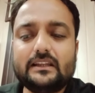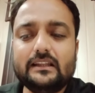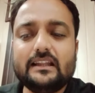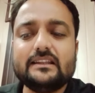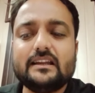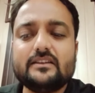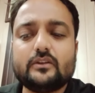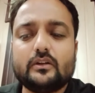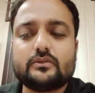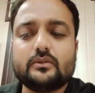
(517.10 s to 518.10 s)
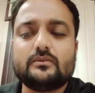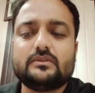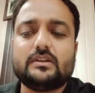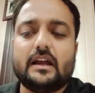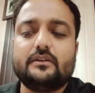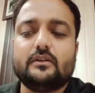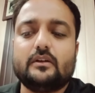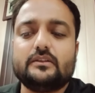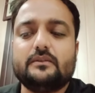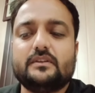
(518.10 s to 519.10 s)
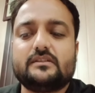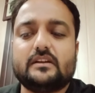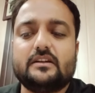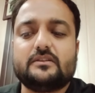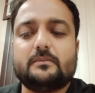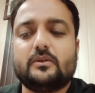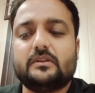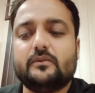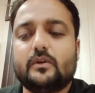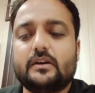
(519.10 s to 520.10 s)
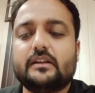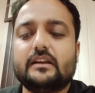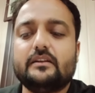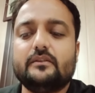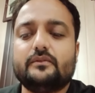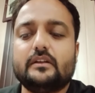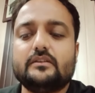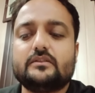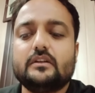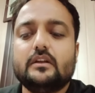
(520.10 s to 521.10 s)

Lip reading: Then there is also hydrology, which studies about the water and influence